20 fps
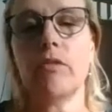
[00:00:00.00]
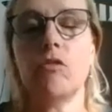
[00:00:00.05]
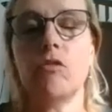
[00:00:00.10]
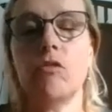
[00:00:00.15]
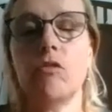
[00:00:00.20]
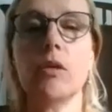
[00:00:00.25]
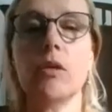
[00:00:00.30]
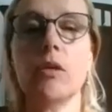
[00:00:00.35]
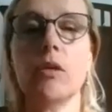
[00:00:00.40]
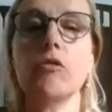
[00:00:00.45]
you
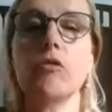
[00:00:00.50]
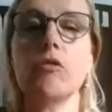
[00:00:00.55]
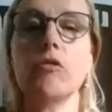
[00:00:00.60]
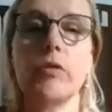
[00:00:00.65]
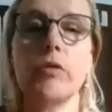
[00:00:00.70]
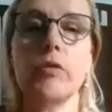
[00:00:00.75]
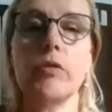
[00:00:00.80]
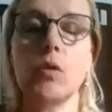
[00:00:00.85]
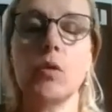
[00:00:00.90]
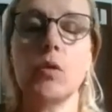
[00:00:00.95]
can also
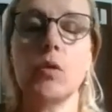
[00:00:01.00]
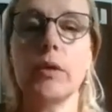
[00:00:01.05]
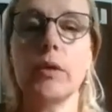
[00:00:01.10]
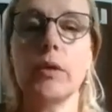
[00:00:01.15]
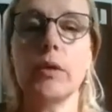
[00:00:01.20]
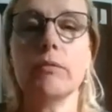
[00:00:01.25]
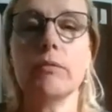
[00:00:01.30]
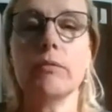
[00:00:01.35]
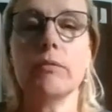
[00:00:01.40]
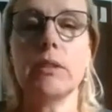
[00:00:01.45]
record.
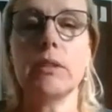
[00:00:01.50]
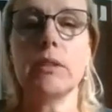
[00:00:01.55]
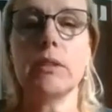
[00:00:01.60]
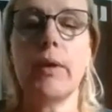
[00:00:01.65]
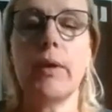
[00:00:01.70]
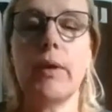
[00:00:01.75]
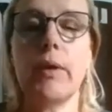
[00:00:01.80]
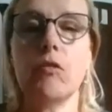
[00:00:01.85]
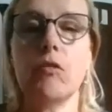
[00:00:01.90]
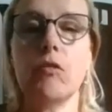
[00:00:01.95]
That
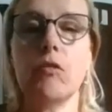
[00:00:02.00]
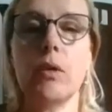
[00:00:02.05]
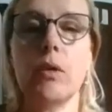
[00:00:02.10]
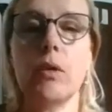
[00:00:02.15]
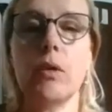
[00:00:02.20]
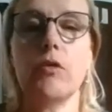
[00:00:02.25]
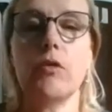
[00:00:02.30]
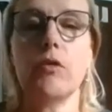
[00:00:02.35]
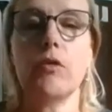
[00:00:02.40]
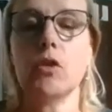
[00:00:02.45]
depends what
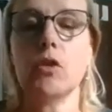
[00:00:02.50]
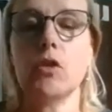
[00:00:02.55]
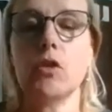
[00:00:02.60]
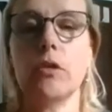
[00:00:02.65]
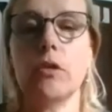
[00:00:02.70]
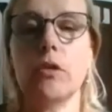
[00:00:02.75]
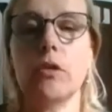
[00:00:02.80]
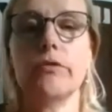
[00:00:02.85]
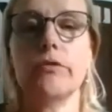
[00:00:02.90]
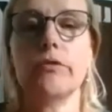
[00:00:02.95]
version
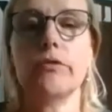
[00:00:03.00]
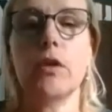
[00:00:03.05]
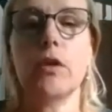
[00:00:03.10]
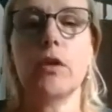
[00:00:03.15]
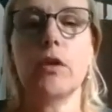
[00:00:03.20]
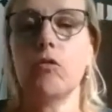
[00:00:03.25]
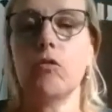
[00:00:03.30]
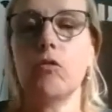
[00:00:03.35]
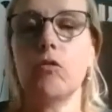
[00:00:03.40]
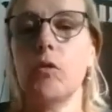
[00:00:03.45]
of
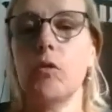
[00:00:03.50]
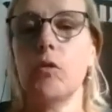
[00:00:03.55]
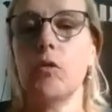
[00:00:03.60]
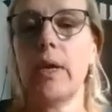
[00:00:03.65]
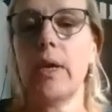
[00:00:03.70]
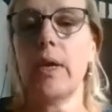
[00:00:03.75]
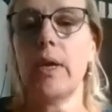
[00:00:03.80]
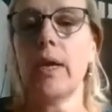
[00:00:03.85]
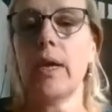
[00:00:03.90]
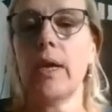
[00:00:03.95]
Zoom you may
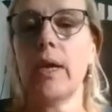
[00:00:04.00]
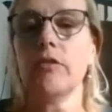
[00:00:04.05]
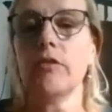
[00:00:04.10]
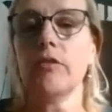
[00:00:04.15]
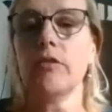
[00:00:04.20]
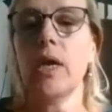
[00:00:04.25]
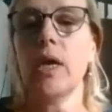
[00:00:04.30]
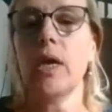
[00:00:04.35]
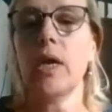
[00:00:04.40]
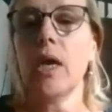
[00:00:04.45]
have.
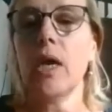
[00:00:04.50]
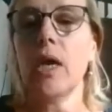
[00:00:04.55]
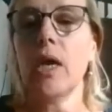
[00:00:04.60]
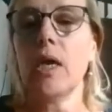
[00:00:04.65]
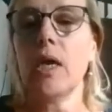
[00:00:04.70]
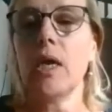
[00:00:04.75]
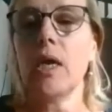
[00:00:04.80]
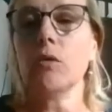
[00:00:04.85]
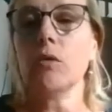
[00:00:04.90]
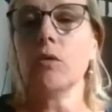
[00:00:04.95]

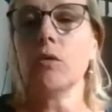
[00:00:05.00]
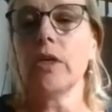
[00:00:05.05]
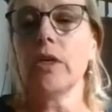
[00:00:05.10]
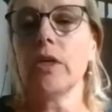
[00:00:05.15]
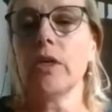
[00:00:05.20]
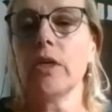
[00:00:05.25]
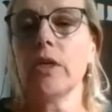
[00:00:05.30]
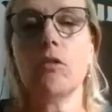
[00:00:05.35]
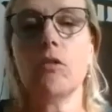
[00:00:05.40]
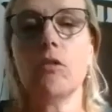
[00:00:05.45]
It will tell
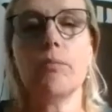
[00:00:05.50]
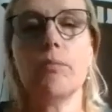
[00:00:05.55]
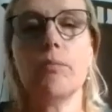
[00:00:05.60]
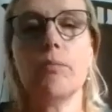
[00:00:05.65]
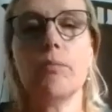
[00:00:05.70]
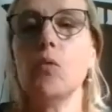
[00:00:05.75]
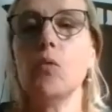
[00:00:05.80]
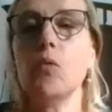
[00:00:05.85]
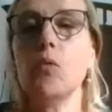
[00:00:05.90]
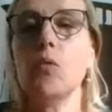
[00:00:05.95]
you
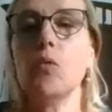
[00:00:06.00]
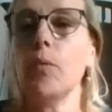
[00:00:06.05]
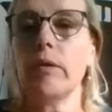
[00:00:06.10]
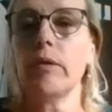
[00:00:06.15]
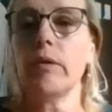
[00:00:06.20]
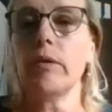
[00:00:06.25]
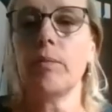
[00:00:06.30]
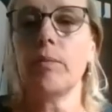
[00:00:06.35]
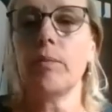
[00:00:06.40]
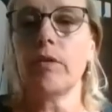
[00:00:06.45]
who the
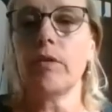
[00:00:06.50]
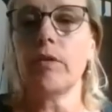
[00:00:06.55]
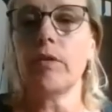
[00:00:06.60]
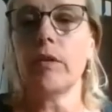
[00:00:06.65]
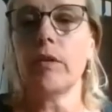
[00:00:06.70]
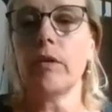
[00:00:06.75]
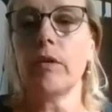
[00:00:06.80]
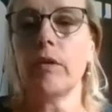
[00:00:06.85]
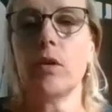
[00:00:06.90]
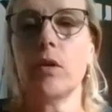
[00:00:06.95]
participants are
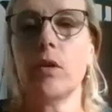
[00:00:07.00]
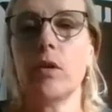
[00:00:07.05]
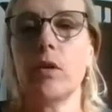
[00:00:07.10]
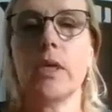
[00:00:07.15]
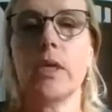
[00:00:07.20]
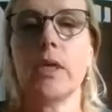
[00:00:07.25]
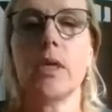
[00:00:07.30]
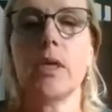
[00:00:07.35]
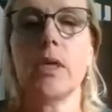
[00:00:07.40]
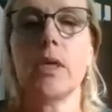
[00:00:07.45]
if you click
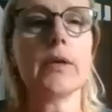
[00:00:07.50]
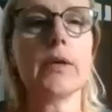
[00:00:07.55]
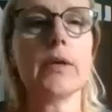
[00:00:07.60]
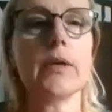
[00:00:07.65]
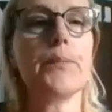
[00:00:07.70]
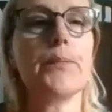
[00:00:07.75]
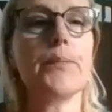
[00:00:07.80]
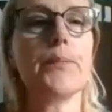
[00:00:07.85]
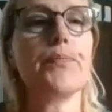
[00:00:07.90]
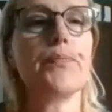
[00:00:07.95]
here.
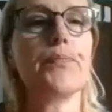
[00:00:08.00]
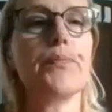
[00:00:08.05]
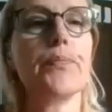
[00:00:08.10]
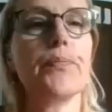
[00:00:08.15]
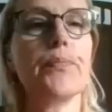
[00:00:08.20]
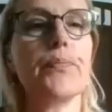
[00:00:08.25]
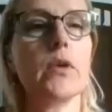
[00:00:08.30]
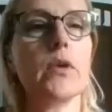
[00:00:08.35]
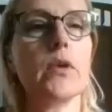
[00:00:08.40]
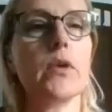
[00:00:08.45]

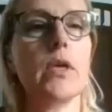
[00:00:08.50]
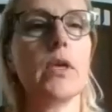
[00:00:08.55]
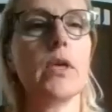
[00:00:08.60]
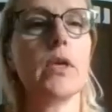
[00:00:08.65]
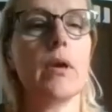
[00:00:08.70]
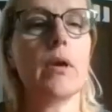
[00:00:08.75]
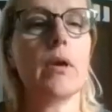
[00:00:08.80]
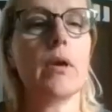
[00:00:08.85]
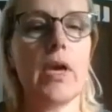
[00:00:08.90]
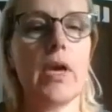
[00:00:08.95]
Okay, you
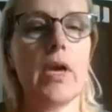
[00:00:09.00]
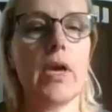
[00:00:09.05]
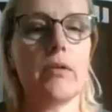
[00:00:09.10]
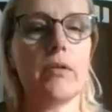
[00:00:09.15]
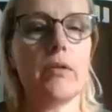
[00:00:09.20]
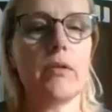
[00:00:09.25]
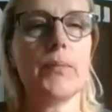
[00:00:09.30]
have that.